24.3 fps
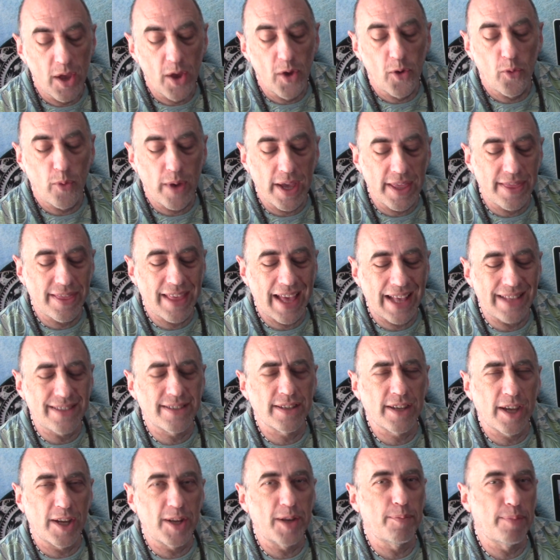where that's
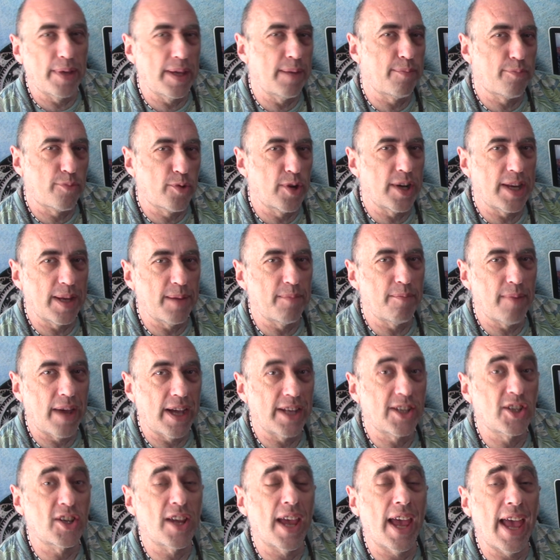going to be pretty
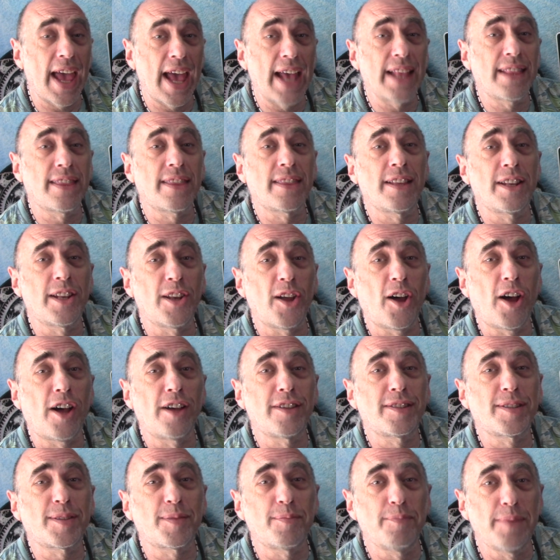much at the
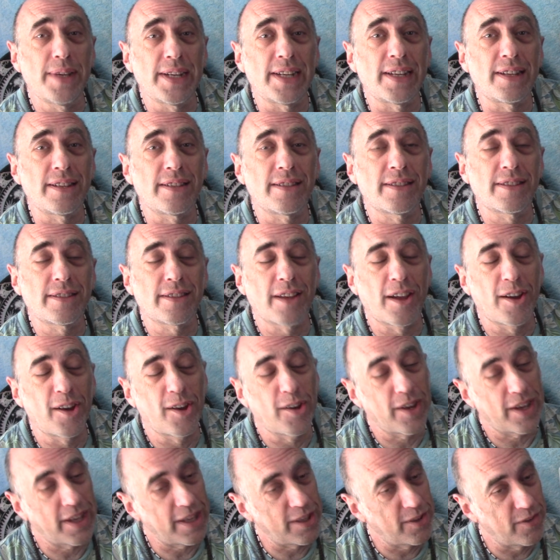last minute.
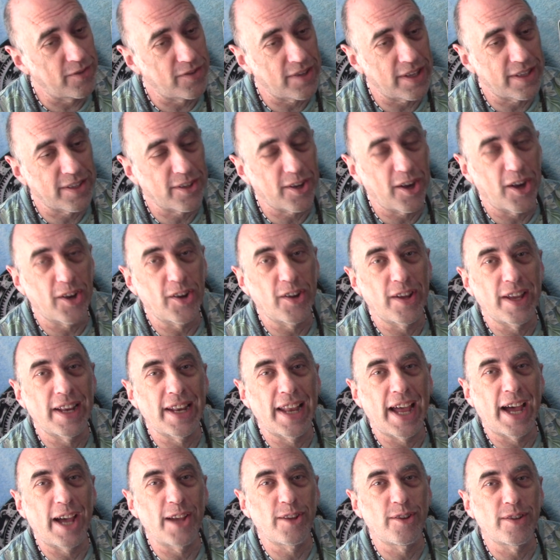So you've just got to
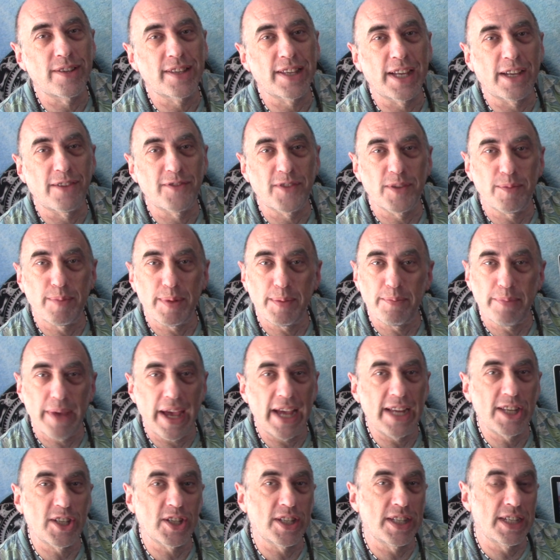allow yourself to be
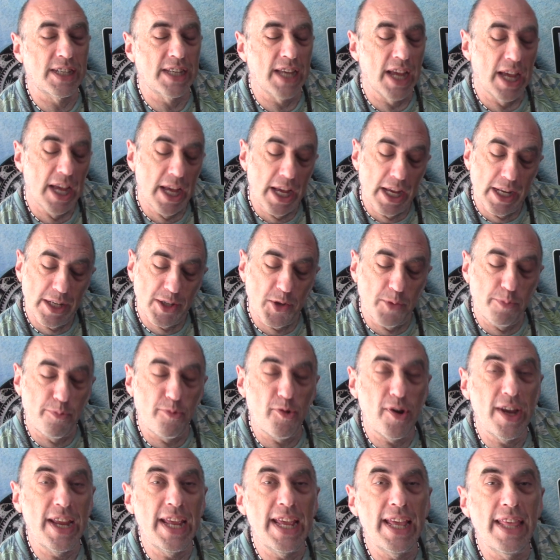patient, to
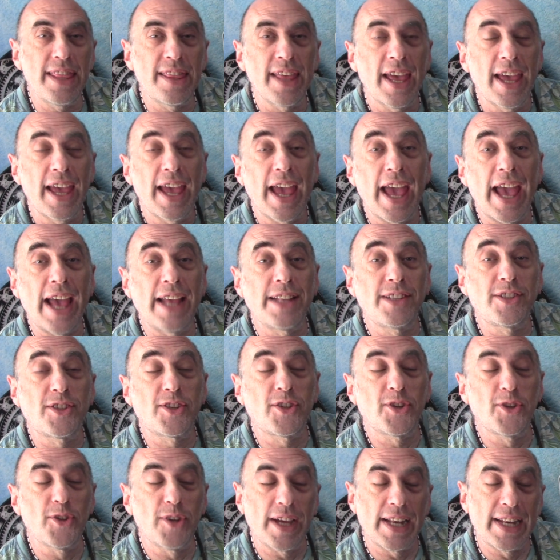breathe, and
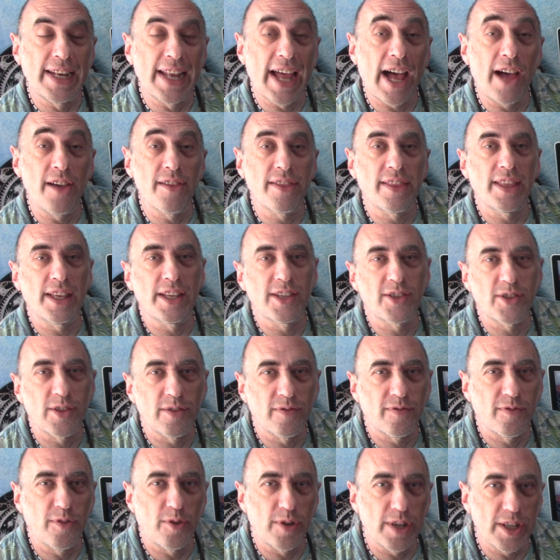to allow things to
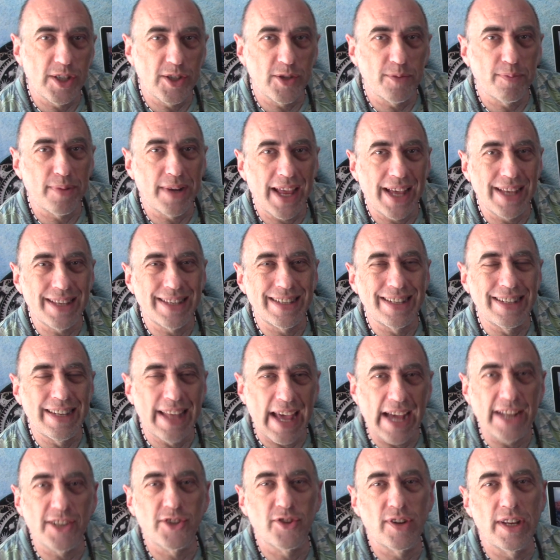fall into place
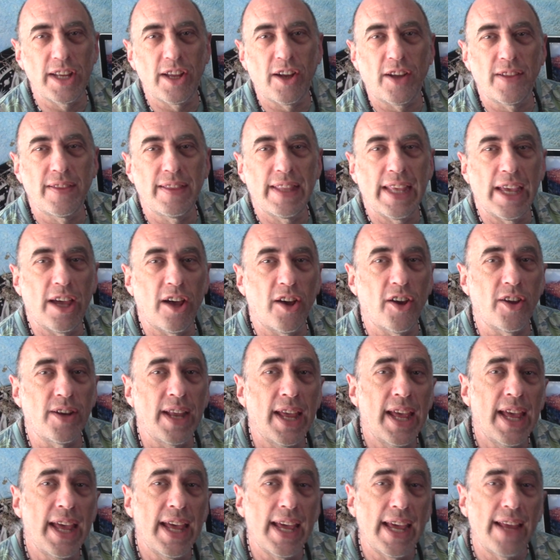naturally on their own.
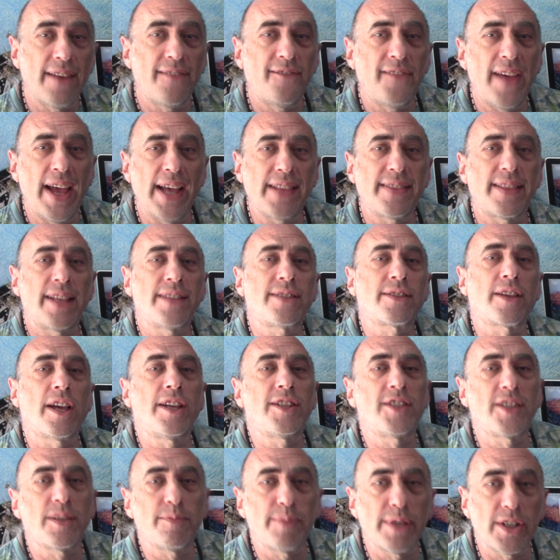In fact, that's going
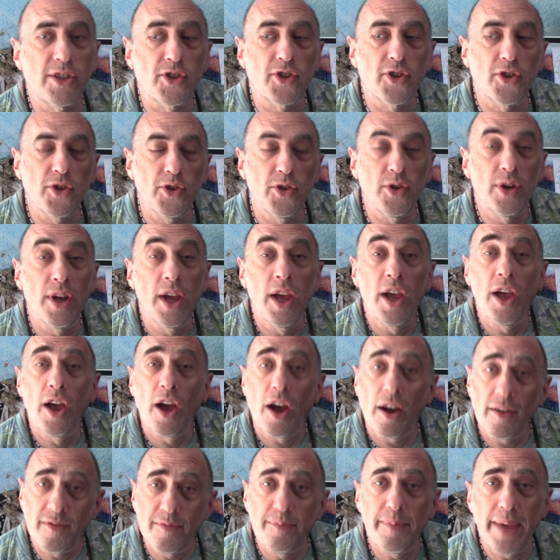to be true
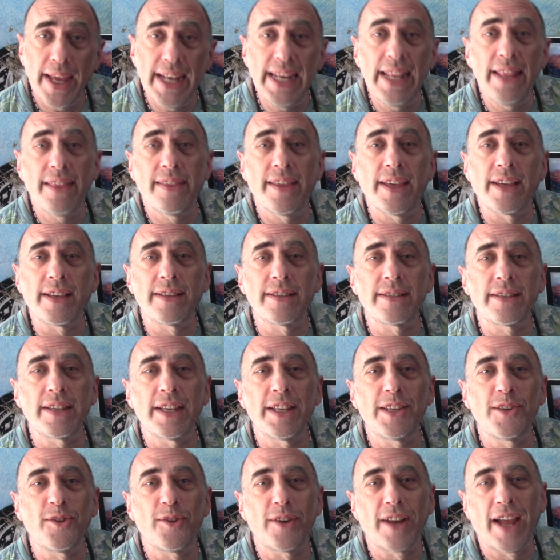of many things
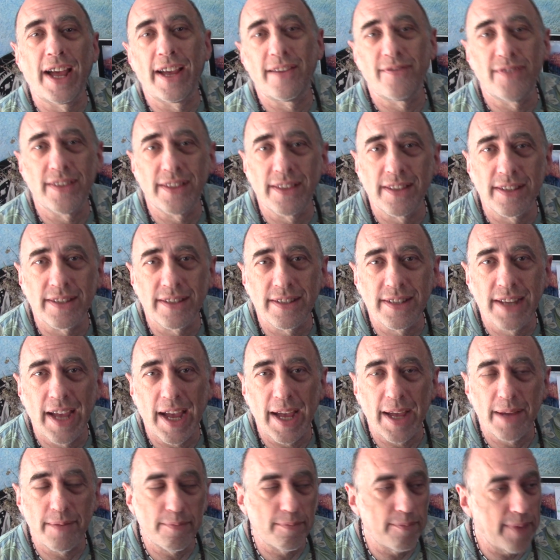in your life at this
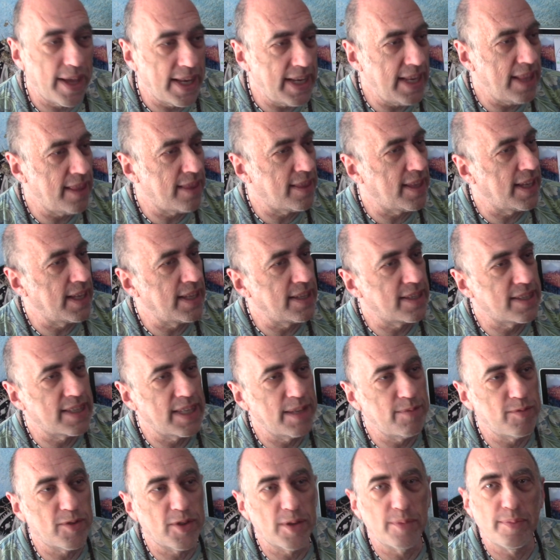time. Many things
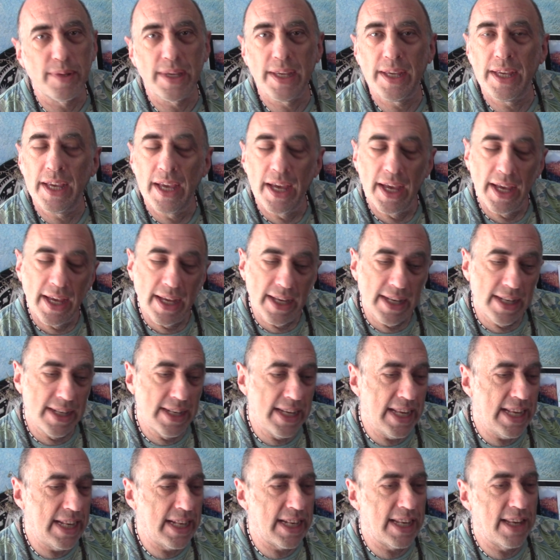seem to be
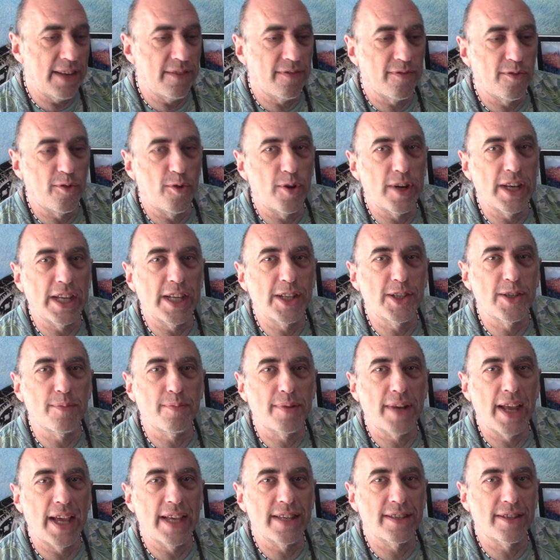neatly falling into
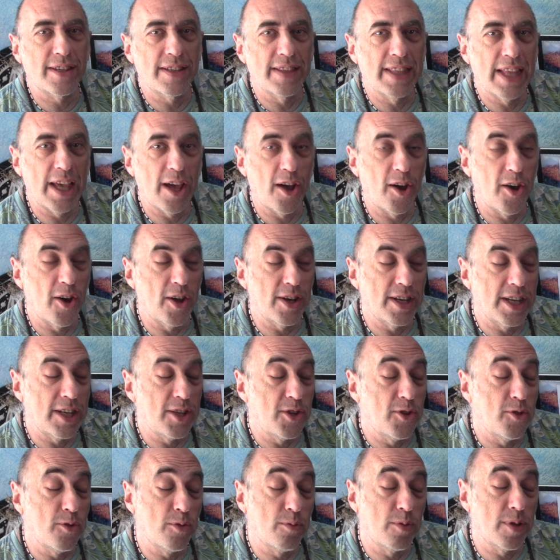place on their own, and
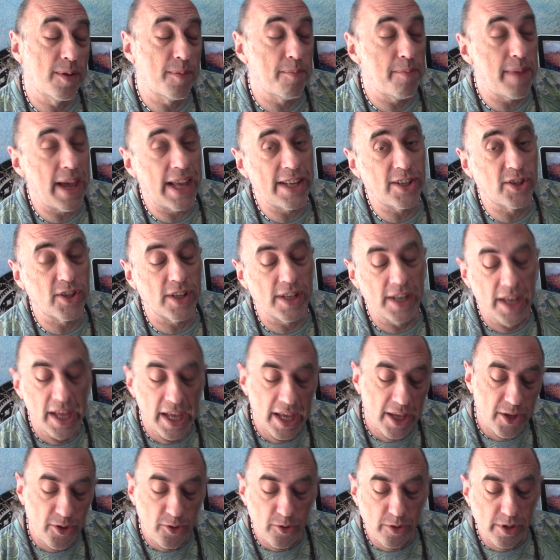you would imagine
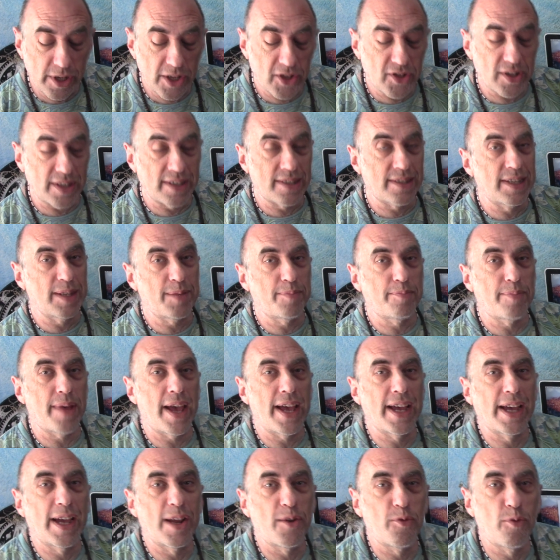you could just sit
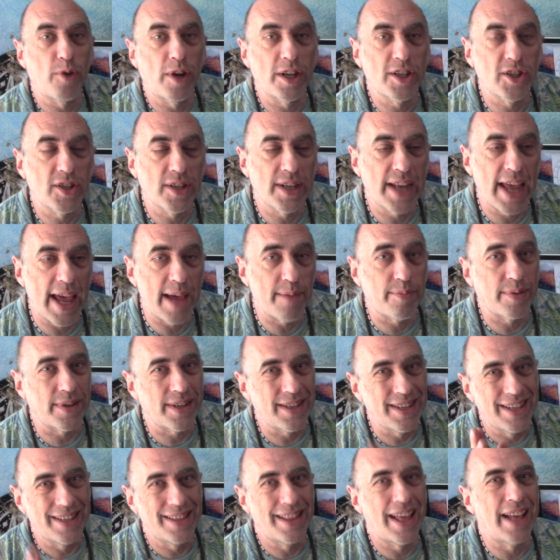back and watch it happen.
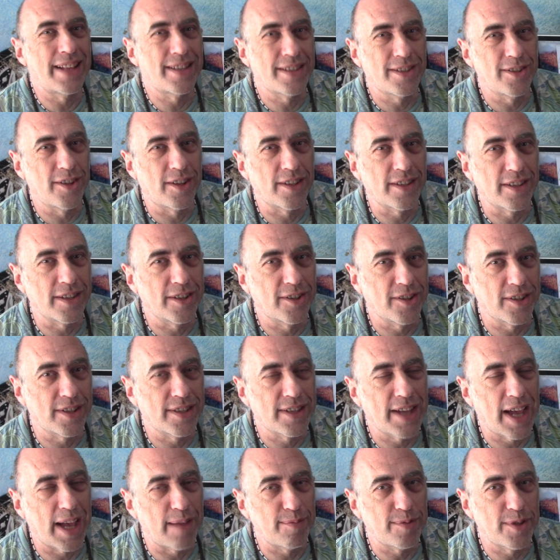That's not a good
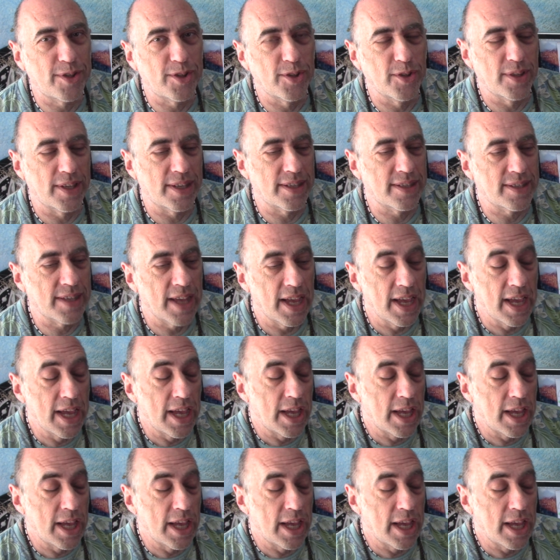time to do this.